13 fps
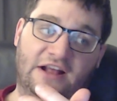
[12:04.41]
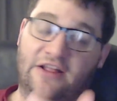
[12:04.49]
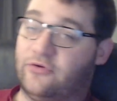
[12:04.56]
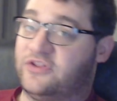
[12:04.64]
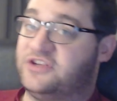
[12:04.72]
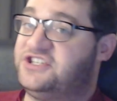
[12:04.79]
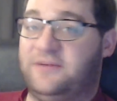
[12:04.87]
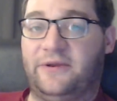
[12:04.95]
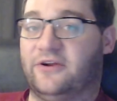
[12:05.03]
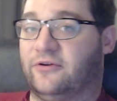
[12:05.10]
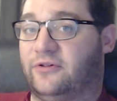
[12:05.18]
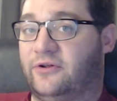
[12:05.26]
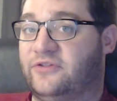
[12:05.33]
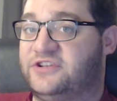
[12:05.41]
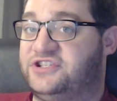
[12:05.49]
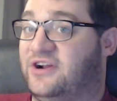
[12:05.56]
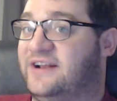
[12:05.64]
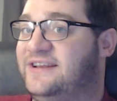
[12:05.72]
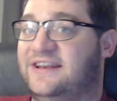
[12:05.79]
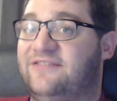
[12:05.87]
There's a GP earlier this year.
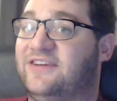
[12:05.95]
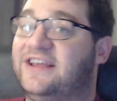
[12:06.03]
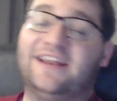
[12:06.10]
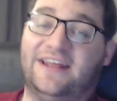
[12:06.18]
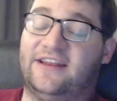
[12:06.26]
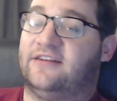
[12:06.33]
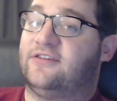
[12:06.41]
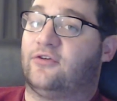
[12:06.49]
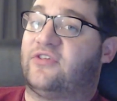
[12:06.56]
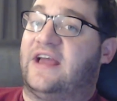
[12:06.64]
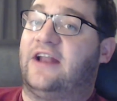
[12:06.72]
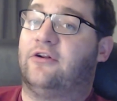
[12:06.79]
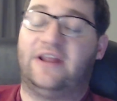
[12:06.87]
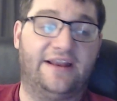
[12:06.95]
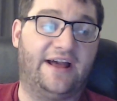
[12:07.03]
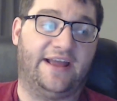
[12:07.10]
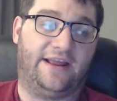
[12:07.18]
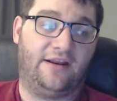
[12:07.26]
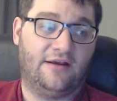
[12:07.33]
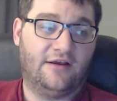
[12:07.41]
I didn't even get in until Saturday
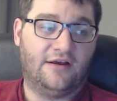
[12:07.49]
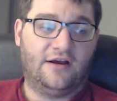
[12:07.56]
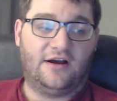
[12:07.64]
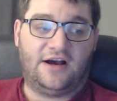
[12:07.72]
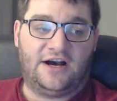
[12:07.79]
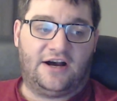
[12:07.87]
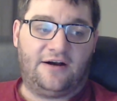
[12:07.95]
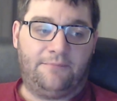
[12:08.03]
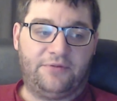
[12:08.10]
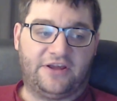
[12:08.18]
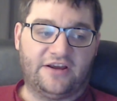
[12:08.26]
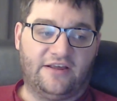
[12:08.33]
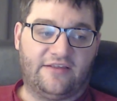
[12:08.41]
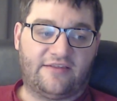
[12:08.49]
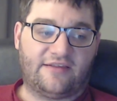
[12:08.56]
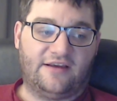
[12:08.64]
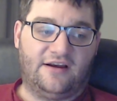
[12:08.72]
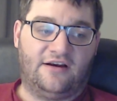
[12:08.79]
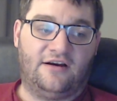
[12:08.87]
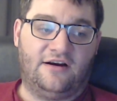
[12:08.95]
night because
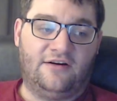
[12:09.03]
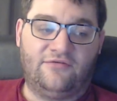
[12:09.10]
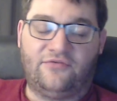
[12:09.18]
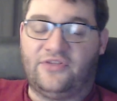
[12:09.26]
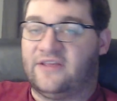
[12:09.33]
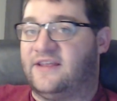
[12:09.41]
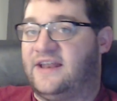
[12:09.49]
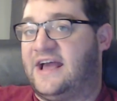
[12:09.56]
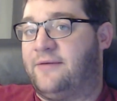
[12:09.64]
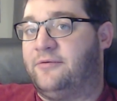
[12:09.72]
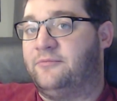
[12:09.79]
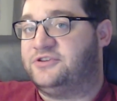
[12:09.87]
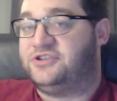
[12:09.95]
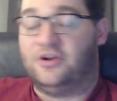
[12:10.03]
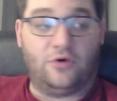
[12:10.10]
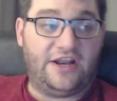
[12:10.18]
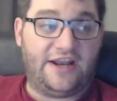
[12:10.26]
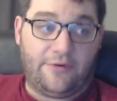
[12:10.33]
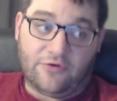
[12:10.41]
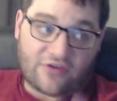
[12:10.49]
of things that happened. But you know
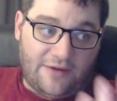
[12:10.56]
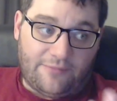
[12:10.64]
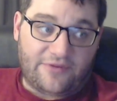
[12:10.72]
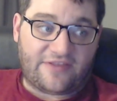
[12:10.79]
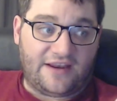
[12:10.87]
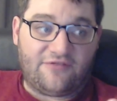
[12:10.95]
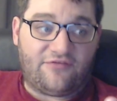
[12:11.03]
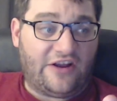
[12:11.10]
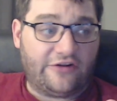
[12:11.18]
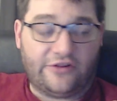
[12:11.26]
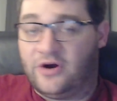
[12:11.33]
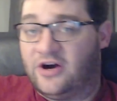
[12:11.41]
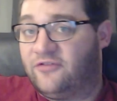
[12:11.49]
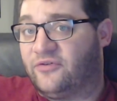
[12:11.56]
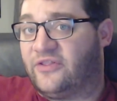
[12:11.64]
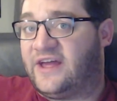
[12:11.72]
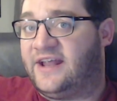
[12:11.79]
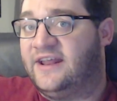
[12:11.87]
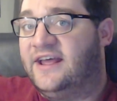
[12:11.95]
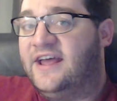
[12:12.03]
what? I was compensated fairly well for
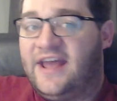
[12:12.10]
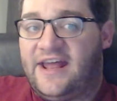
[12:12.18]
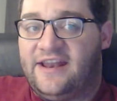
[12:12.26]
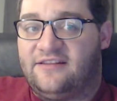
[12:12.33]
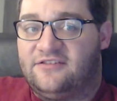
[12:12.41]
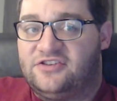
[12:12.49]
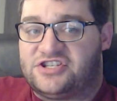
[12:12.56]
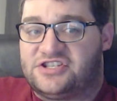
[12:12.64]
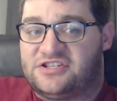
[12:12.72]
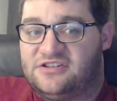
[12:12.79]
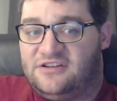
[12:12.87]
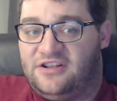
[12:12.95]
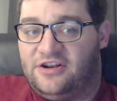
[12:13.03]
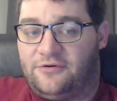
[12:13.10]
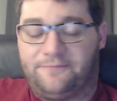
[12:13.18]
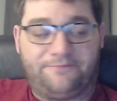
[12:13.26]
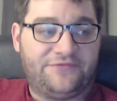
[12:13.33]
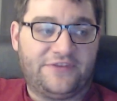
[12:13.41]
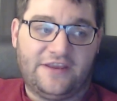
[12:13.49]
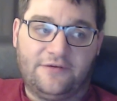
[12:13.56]
that. And it just,
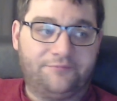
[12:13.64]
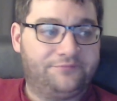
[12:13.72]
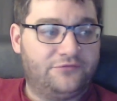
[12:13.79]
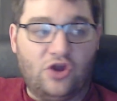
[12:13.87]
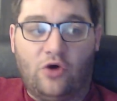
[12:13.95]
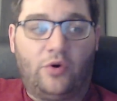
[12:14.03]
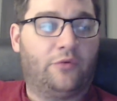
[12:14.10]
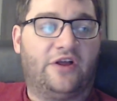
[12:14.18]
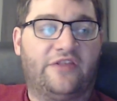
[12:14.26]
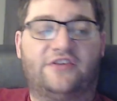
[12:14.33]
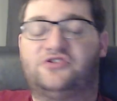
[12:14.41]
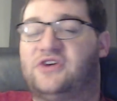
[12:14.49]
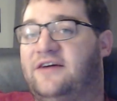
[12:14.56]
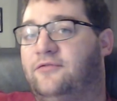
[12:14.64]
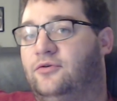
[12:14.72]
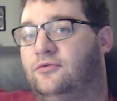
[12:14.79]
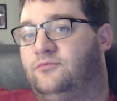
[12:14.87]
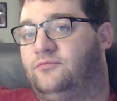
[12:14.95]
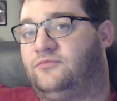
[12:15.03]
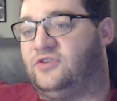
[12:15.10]
no one wants to travel
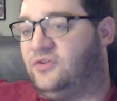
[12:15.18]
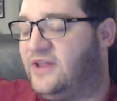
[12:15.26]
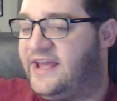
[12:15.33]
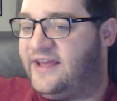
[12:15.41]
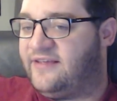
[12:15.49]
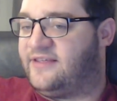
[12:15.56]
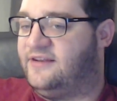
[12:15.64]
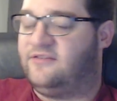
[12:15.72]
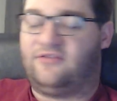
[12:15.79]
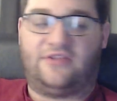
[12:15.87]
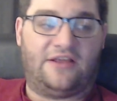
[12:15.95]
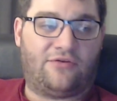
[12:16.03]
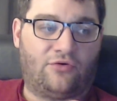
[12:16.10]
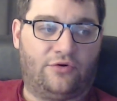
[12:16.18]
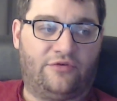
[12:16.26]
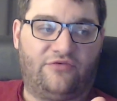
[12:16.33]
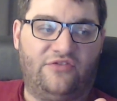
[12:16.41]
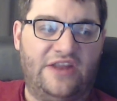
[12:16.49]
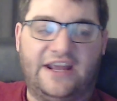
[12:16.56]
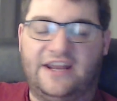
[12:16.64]
delays and that sort of
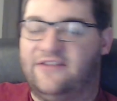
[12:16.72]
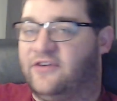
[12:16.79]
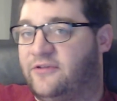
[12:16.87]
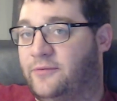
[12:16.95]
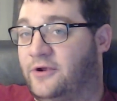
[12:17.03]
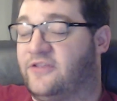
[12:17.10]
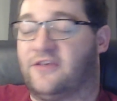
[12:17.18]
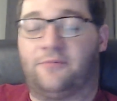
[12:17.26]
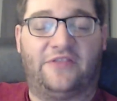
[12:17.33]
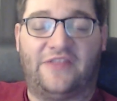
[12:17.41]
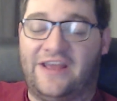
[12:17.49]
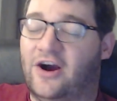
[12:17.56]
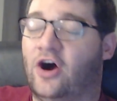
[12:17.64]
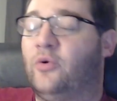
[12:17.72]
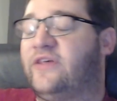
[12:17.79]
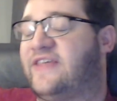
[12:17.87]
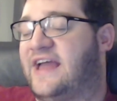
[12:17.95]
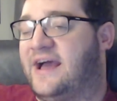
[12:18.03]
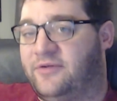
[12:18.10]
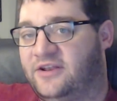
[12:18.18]
negative experiences, but they always
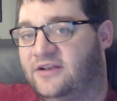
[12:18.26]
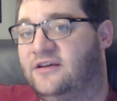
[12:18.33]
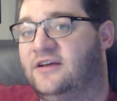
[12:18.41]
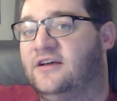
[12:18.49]
happen.